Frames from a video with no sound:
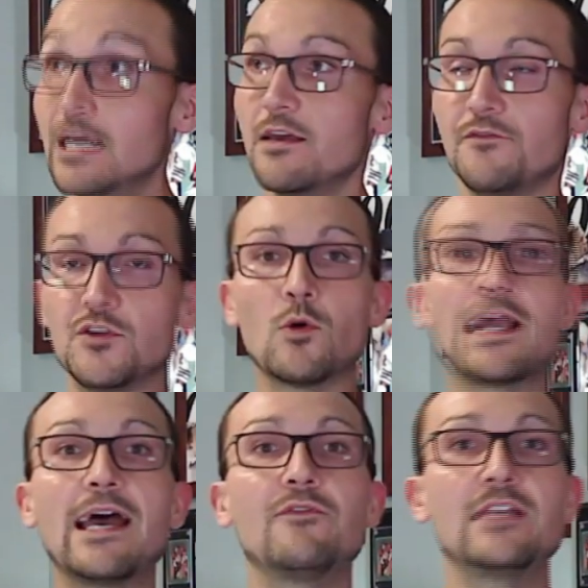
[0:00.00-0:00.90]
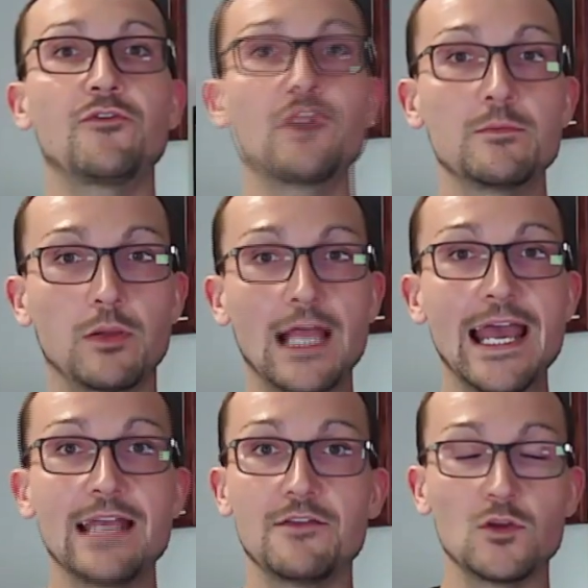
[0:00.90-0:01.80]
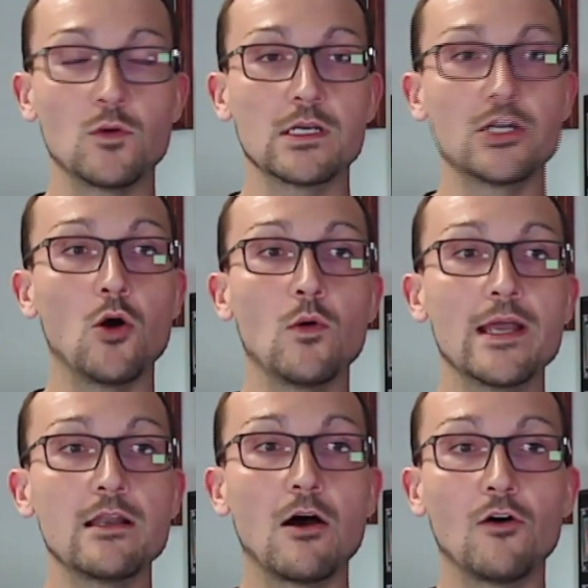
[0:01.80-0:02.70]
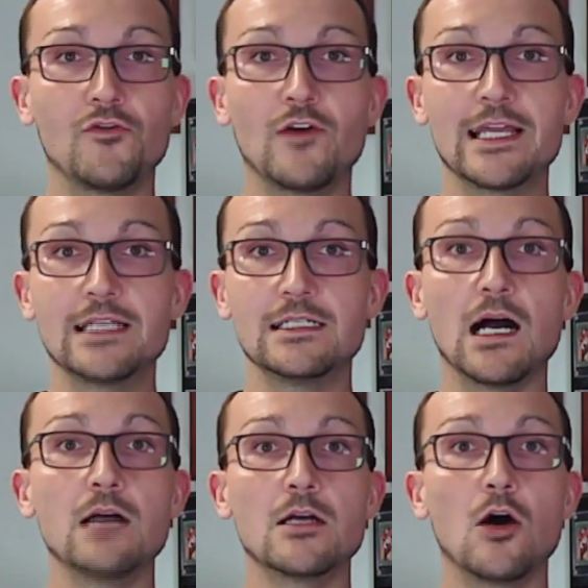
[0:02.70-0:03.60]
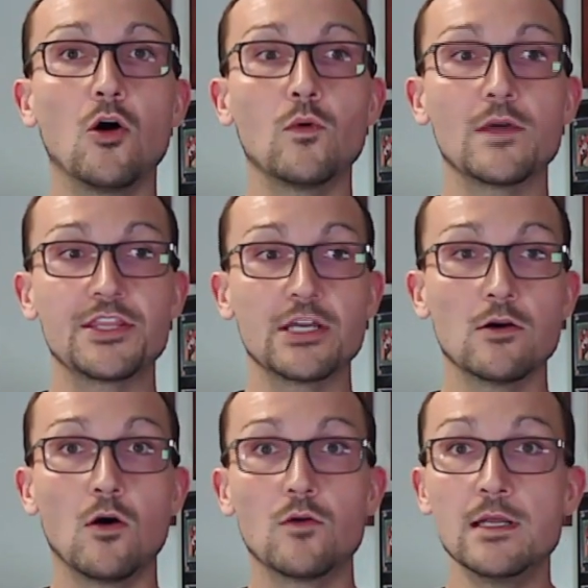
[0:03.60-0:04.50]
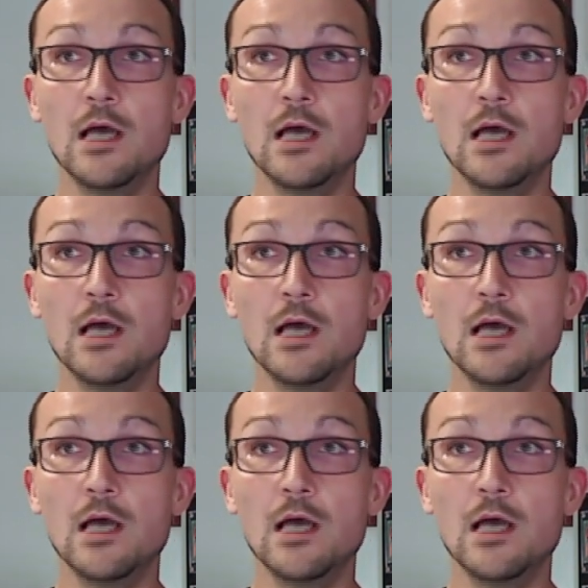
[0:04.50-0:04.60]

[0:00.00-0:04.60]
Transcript: If you want to have a different plan, if you want to go in all fucking gung-ho with your own,